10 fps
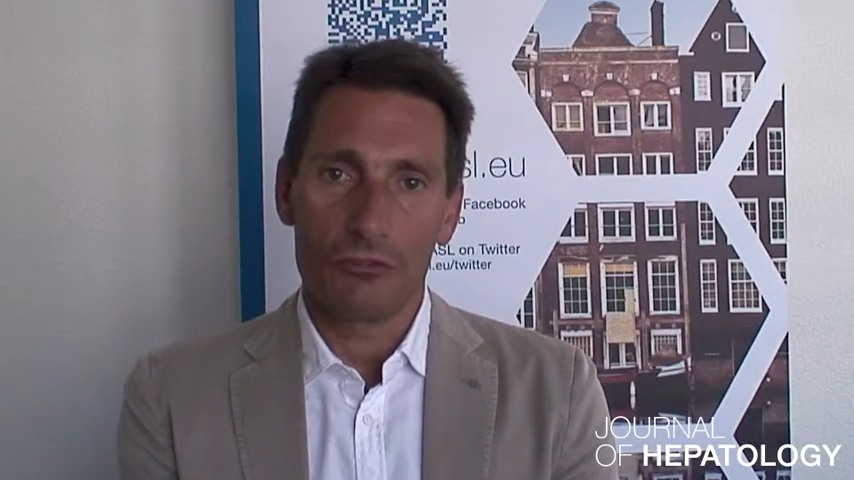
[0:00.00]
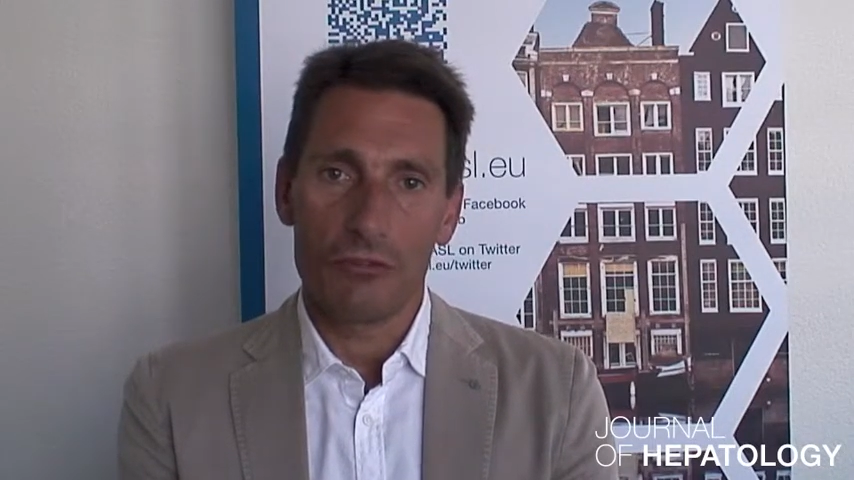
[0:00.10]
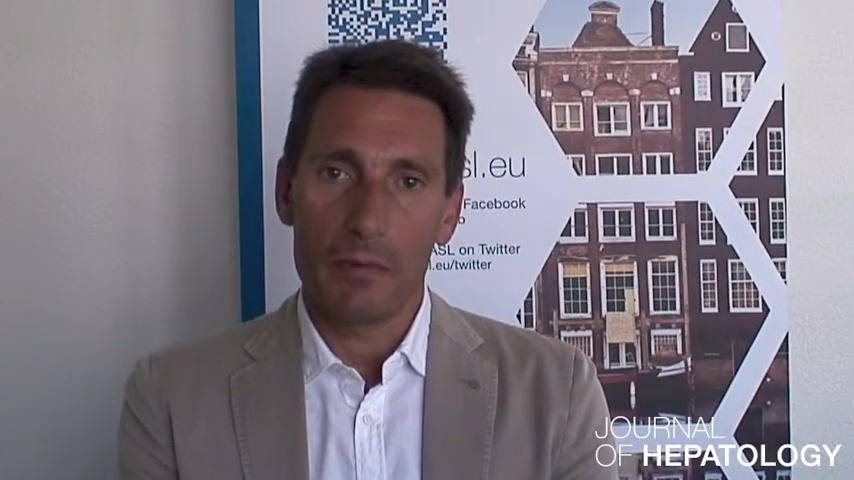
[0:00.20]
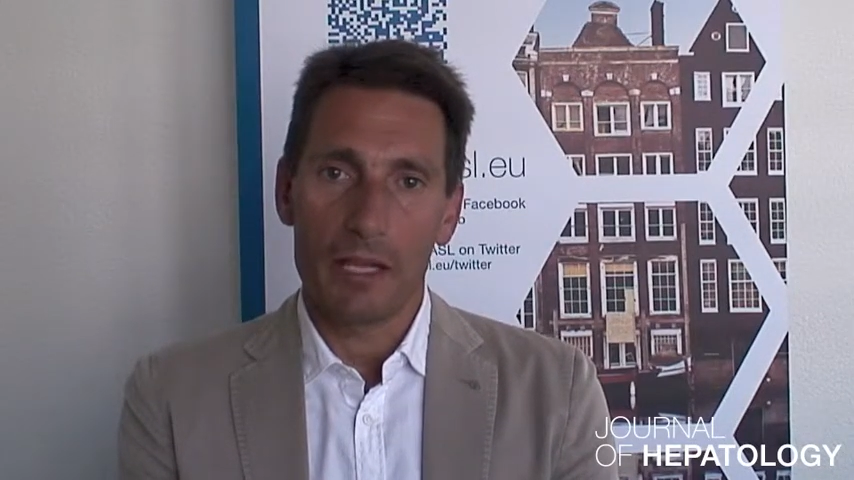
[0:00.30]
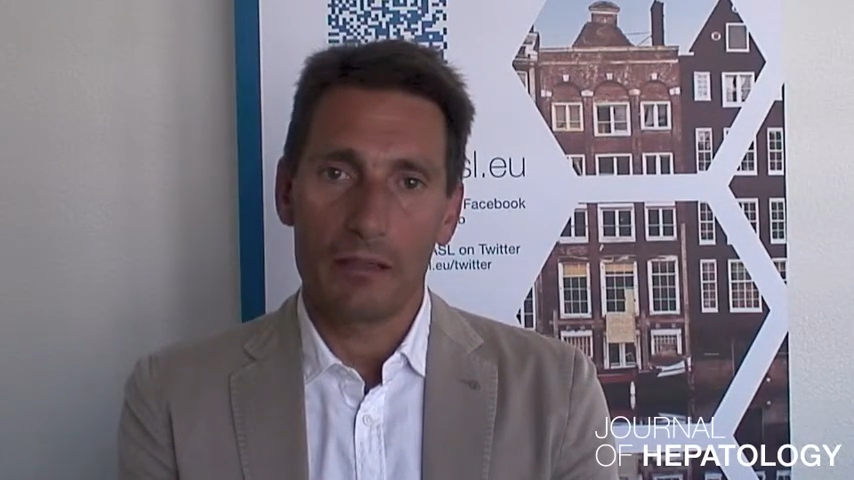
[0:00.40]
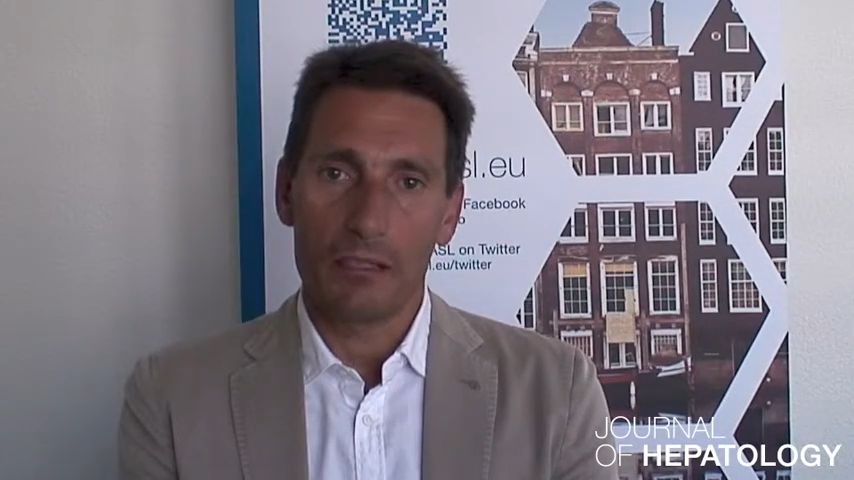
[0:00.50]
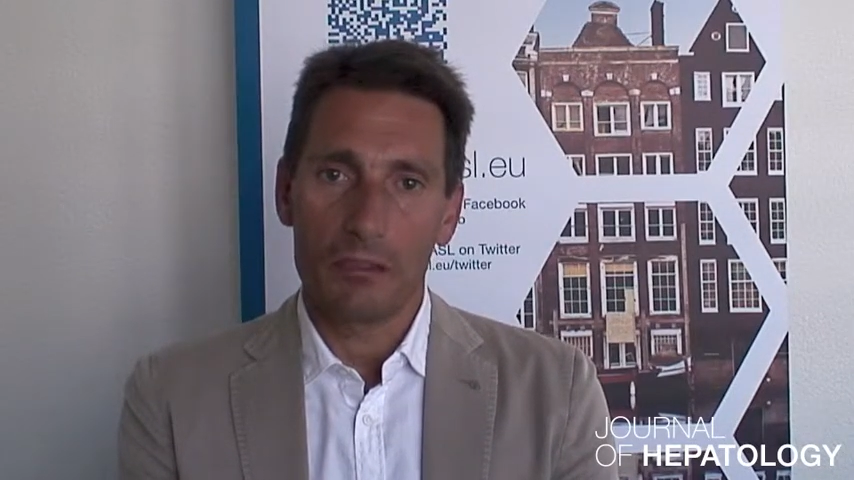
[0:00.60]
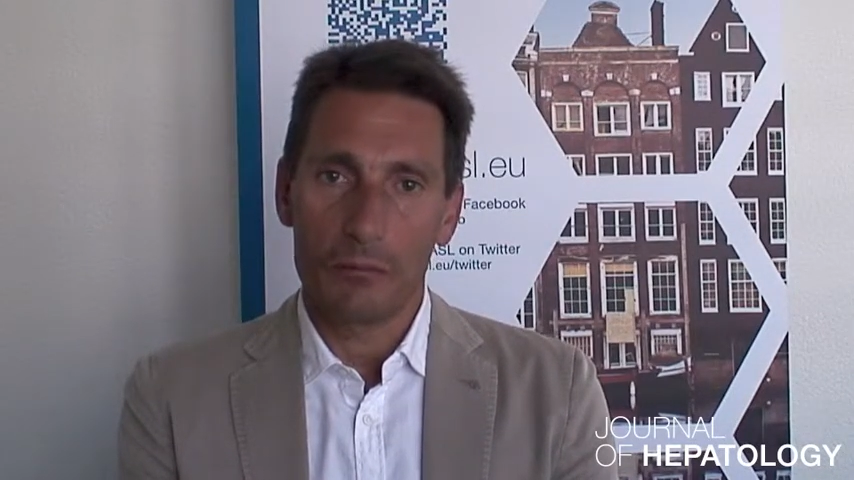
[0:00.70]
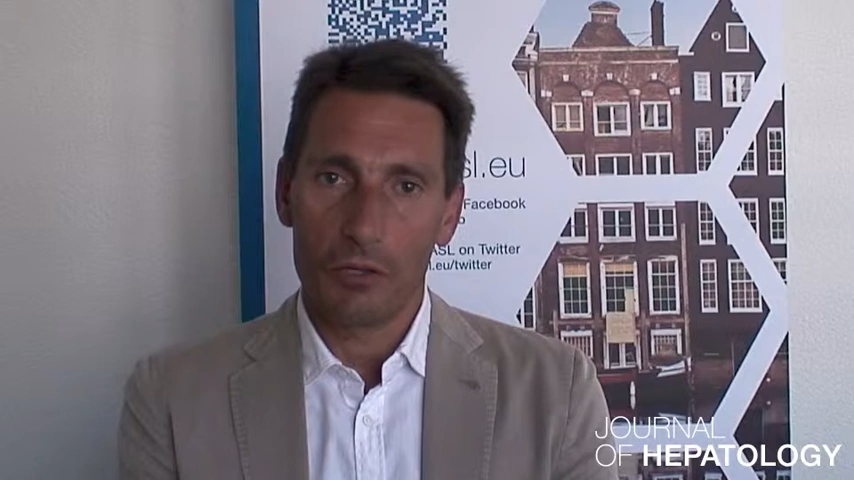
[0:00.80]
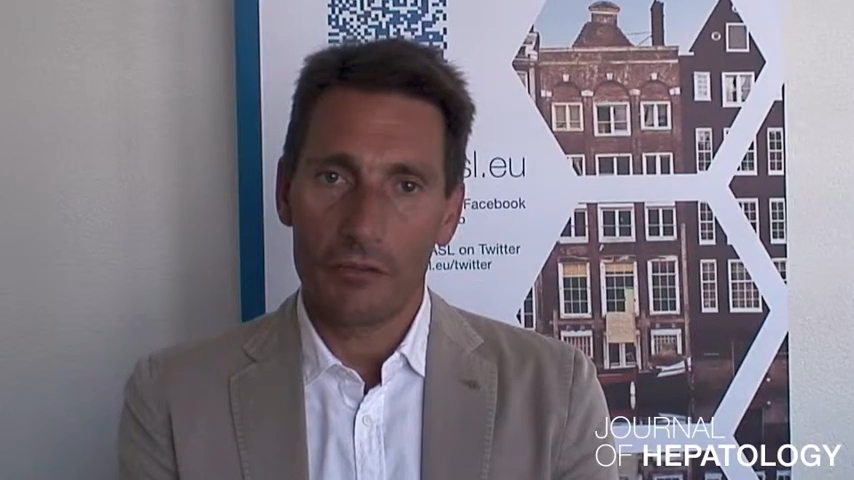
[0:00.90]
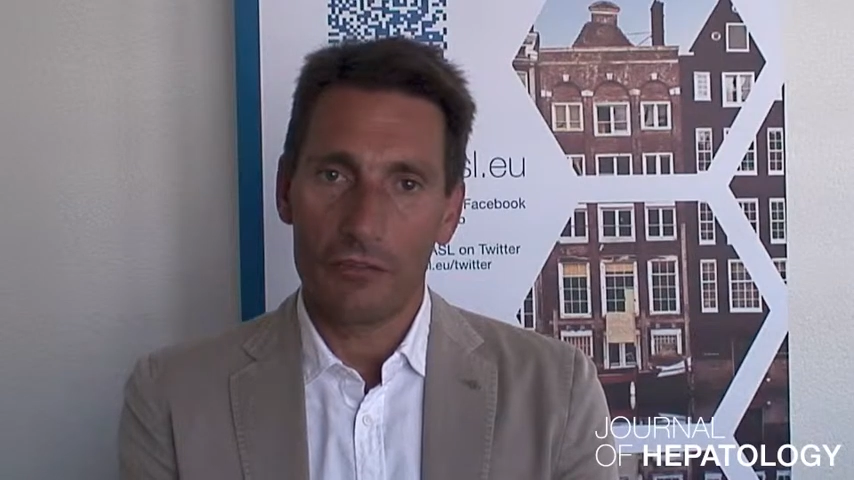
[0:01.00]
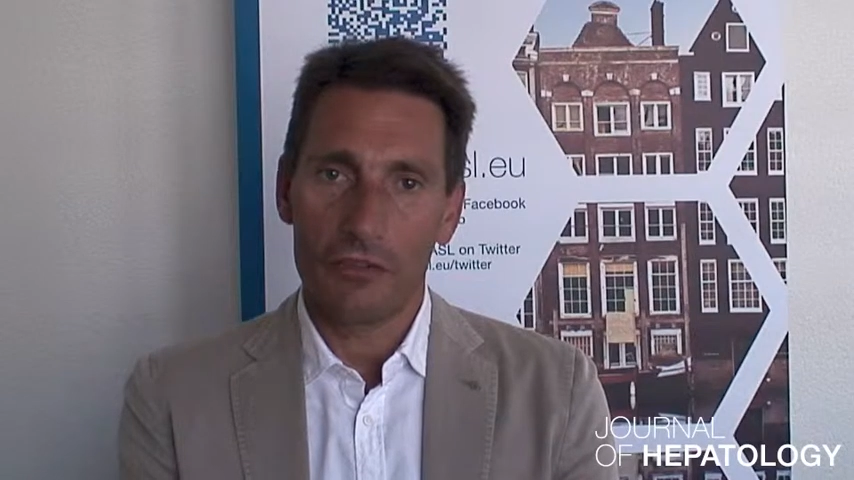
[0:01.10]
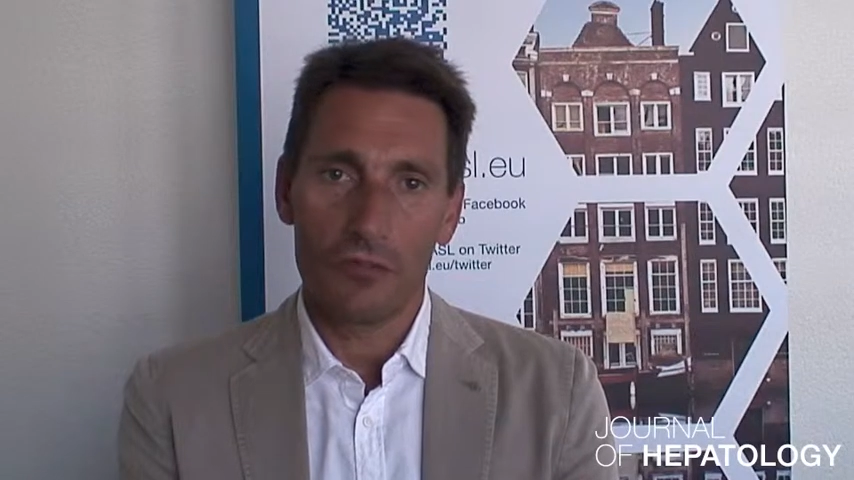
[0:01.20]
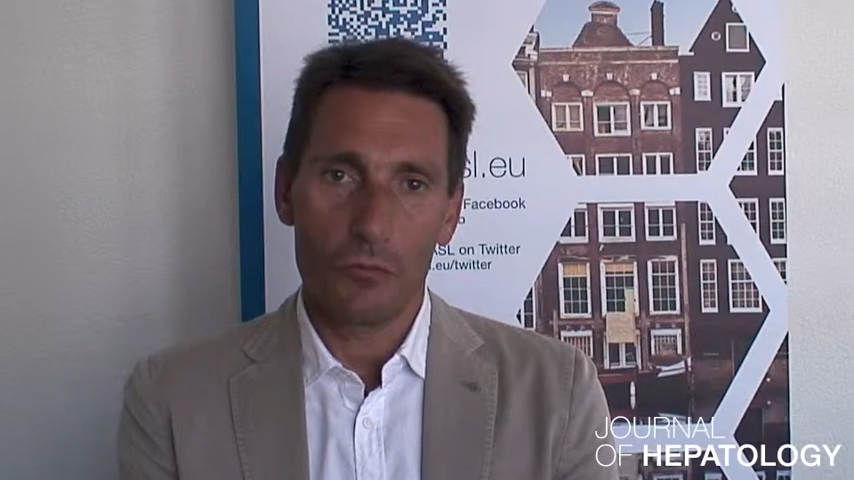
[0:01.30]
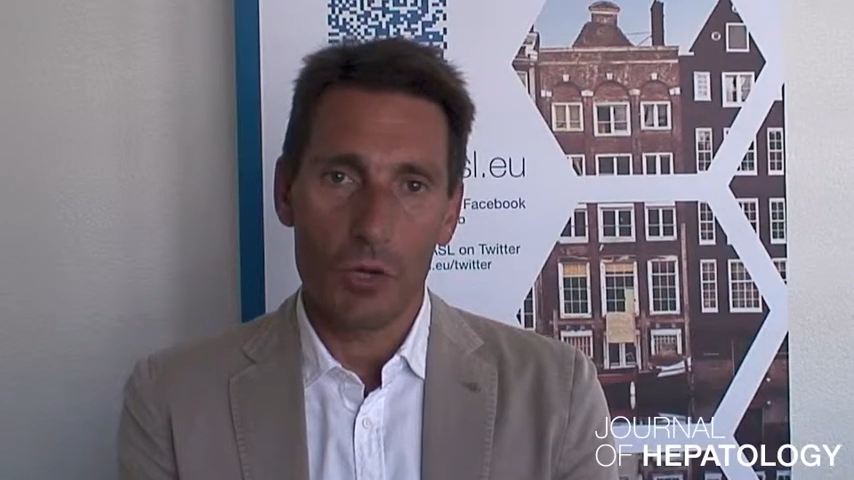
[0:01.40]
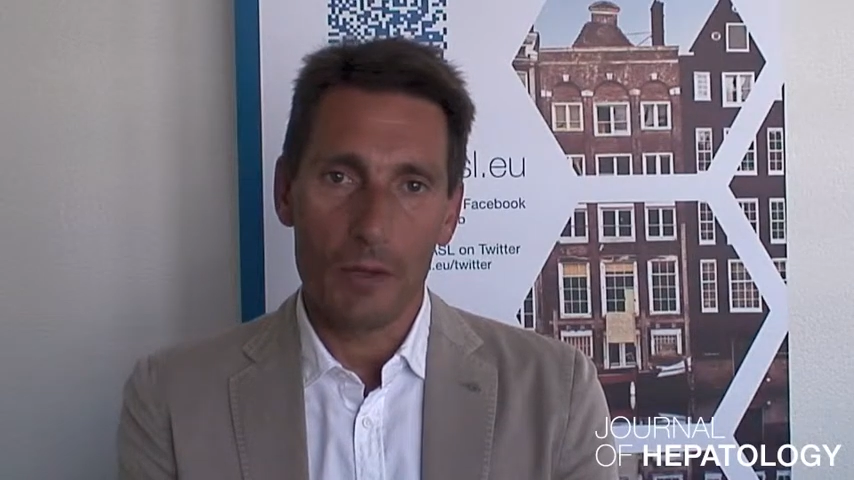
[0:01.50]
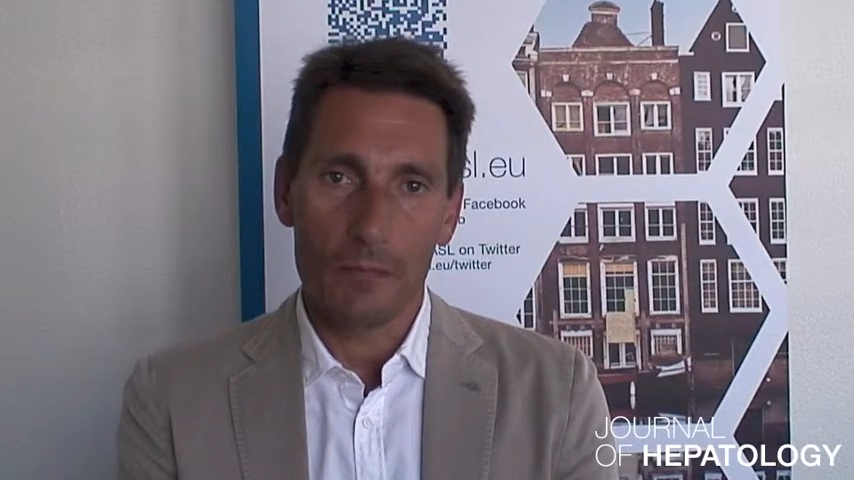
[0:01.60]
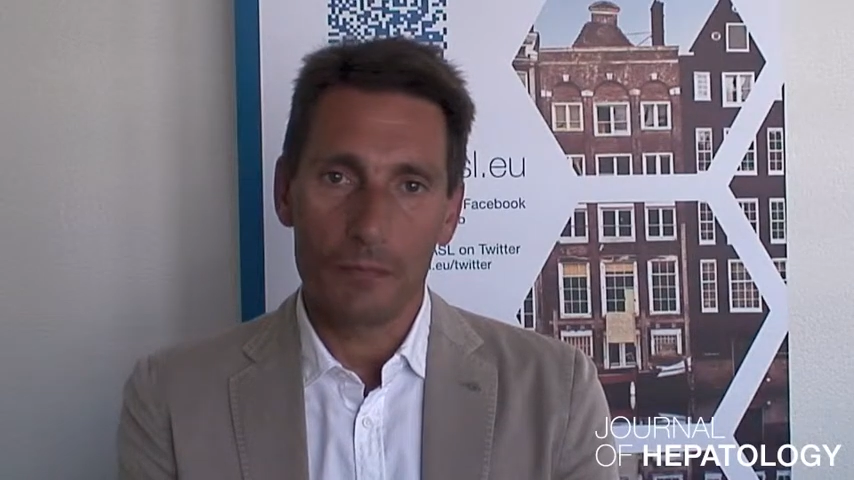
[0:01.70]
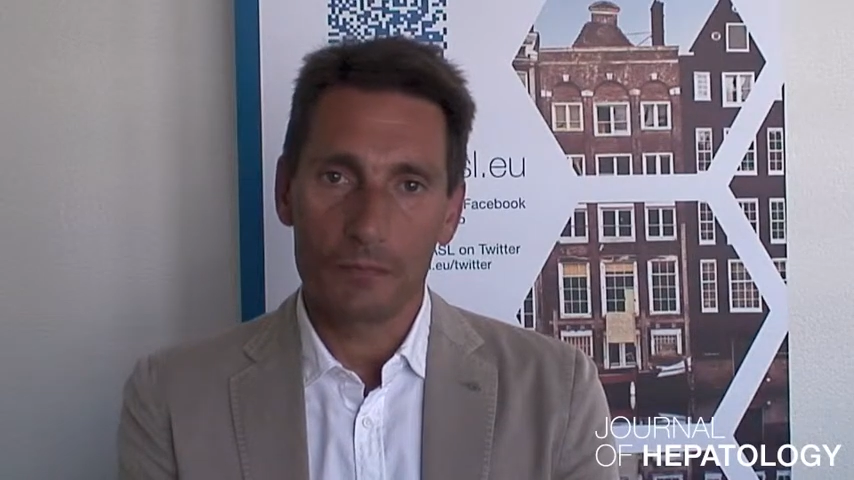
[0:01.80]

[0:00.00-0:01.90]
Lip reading: dramatic positive one.